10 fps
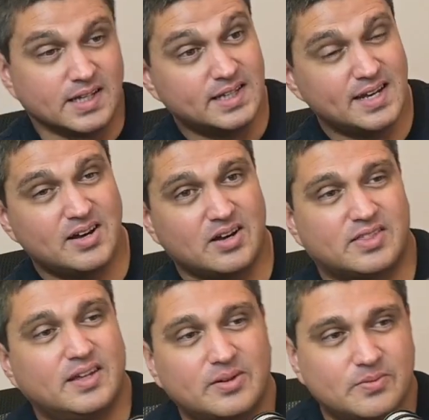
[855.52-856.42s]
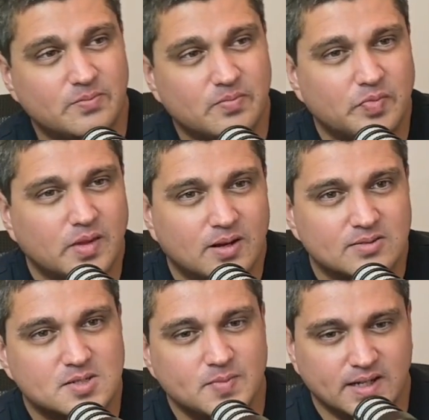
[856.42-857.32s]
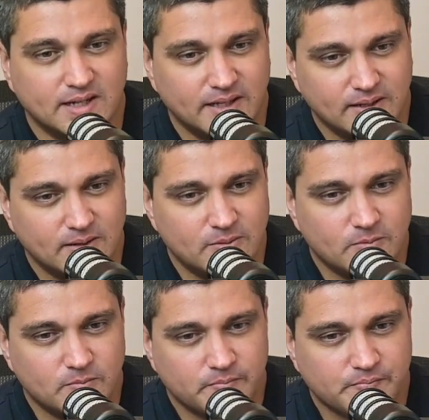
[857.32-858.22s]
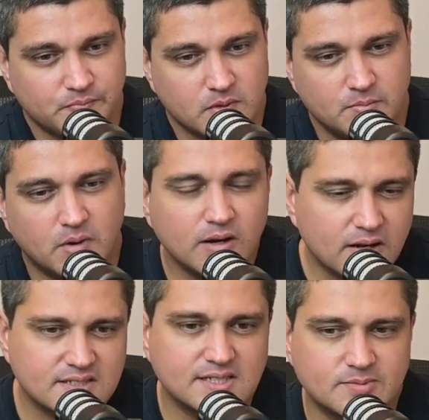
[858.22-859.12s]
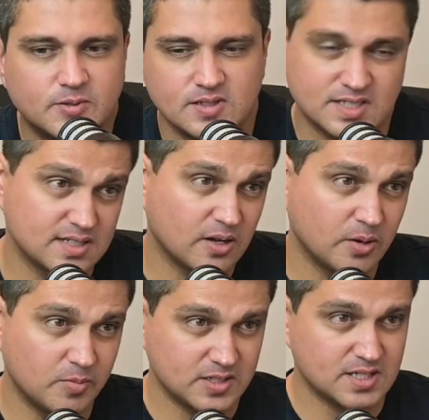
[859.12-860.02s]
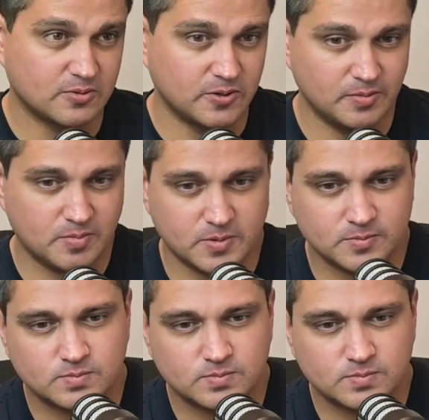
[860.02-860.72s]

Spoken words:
Yeah, I think ultimately my last experience as the home retail group,